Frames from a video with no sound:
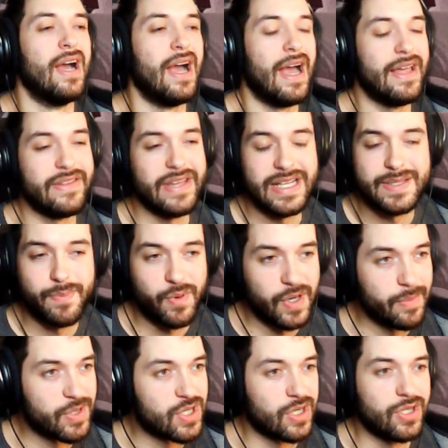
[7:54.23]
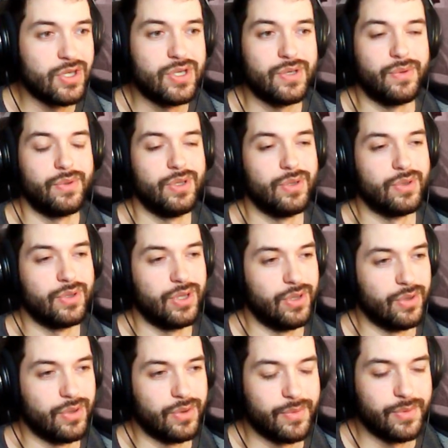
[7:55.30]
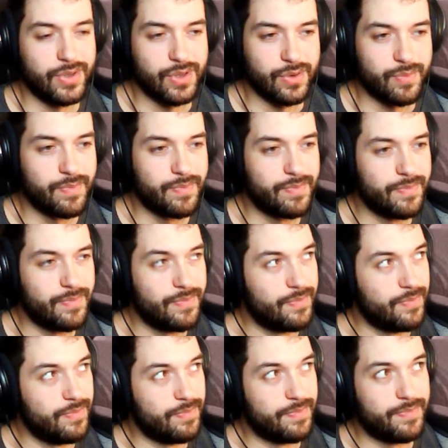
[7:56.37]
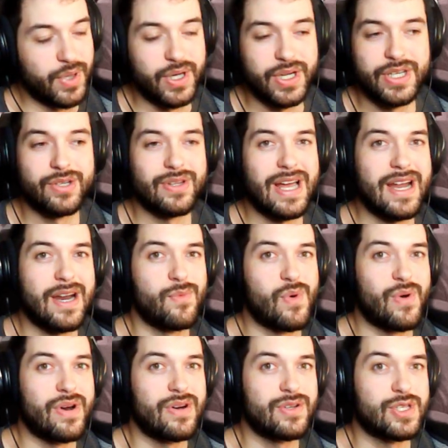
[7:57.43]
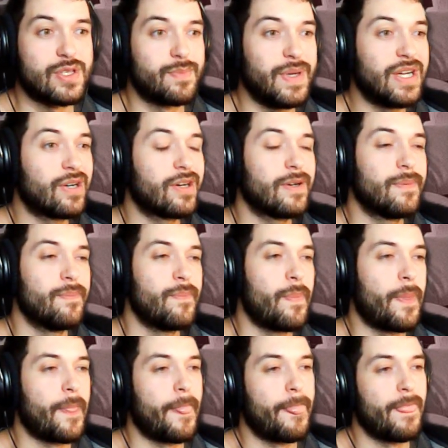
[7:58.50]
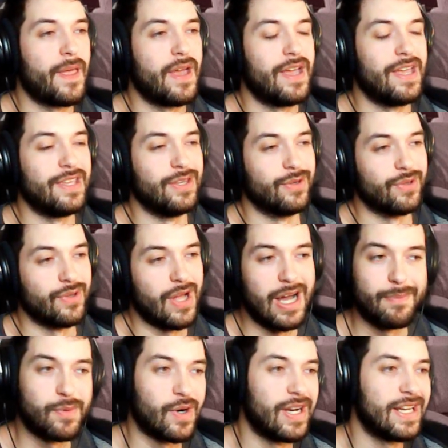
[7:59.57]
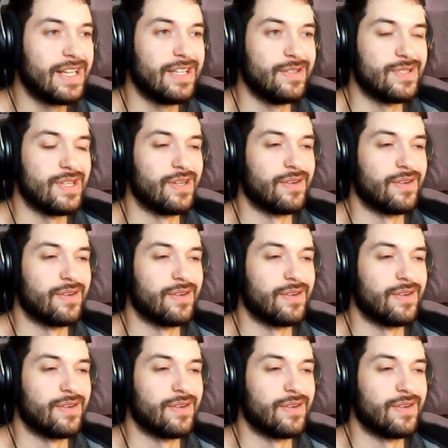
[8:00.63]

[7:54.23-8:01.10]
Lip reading: And that's pretty much all you do. You'll put in your Lion Warrior Spear. You'll upgrade it using your